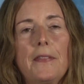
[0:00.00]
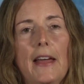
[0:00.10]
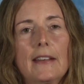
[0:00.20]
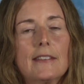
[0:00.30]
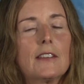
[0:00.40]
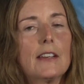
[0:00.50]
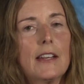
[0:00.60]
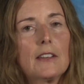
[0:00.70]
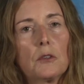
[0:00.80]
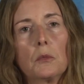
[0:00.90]
that's going to
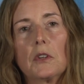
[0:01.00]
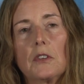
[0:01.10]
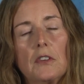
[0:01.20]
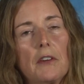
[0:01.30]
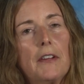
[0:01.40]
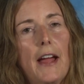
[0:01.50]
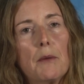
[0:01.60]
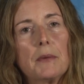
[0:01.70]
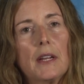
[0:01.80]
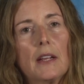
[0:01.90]
get some good stuff
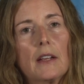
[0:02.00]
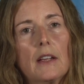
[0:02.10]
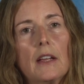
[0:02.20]
happening,